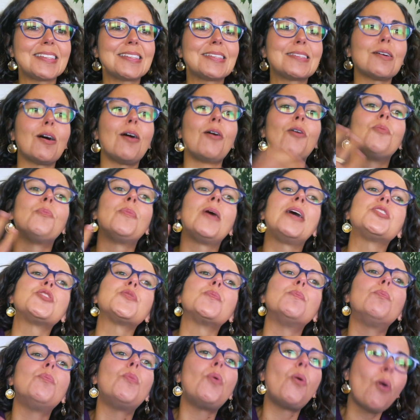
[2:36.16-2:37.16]
so much
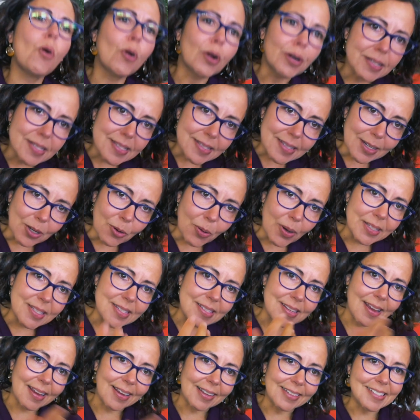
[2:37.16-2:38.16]
more
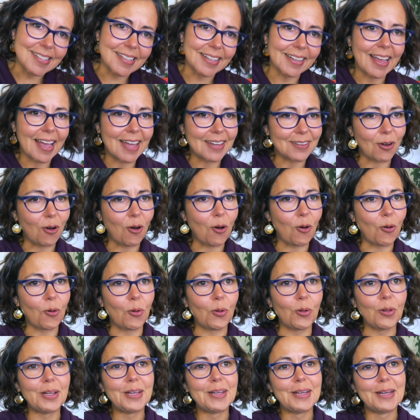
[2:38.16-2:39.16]
sequencing to get a
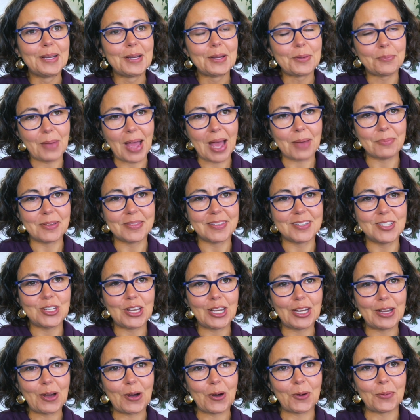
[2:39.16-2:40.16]
whole mammoth
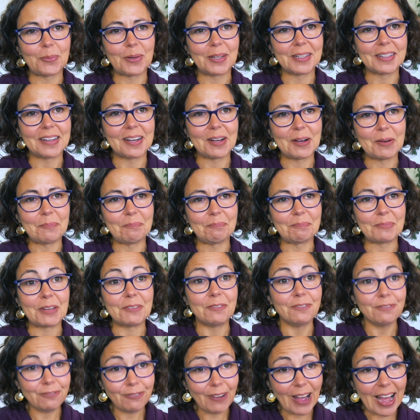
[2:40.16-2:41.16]
genome. Um, in
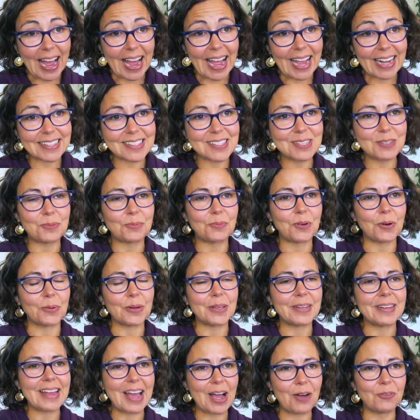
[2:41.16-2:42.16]
fact, what we
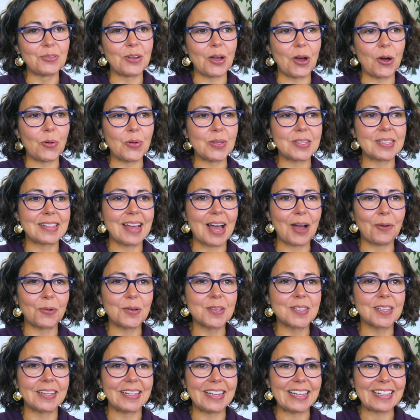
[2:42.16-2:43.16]
now know is that
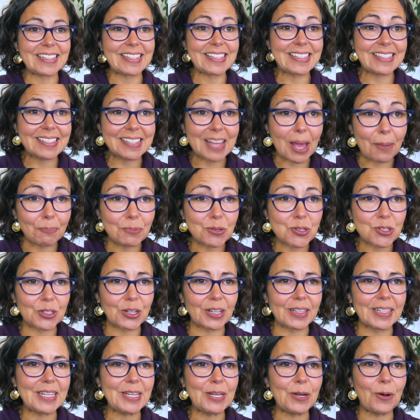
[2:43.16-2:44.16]
was an
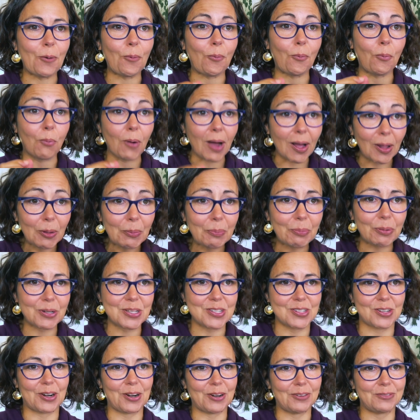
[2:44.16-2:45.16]
exceptionally well
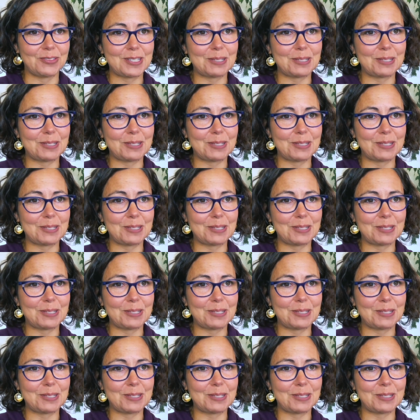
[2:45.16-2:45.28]
preserved